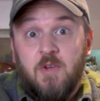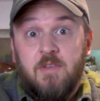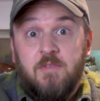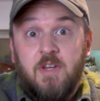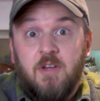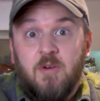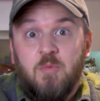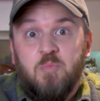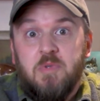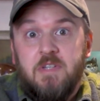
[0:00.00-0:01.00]
the
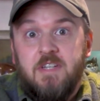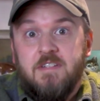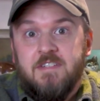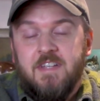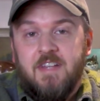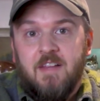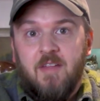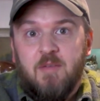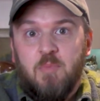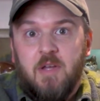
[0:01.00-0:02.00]
video, please hit that
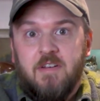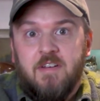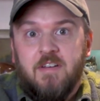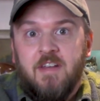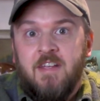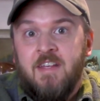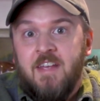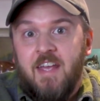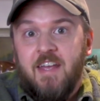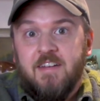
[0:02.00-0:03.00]
like button
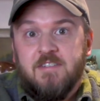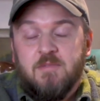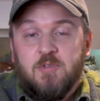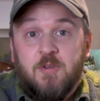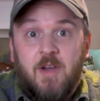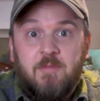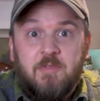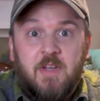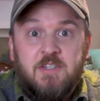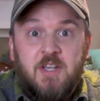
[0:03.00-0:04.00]
and subscribe
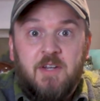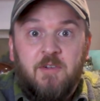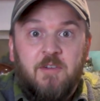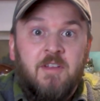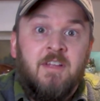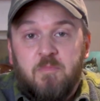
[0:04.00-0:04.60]
to my channel.